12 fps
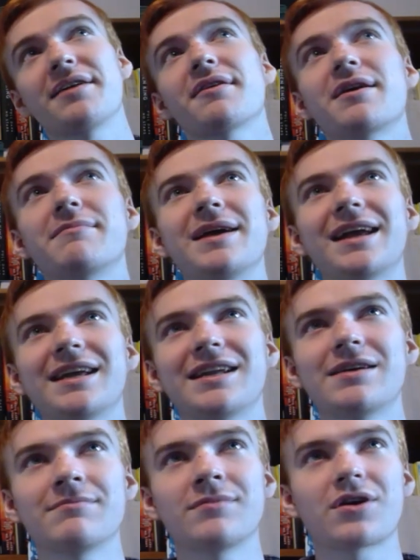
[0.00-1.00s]
I thought making
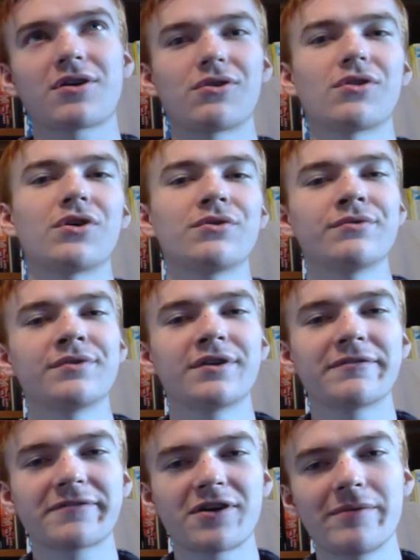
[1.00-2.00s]
him a clone
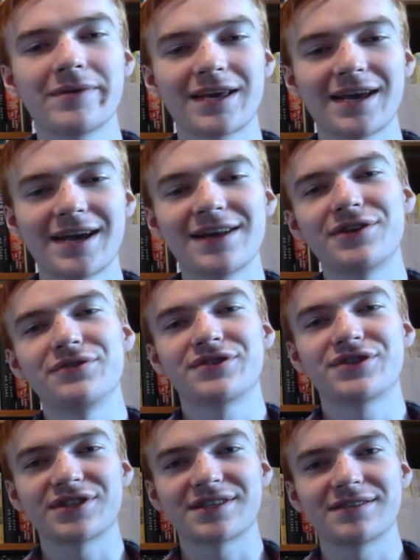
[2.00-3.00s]
of Comic Cat, who's just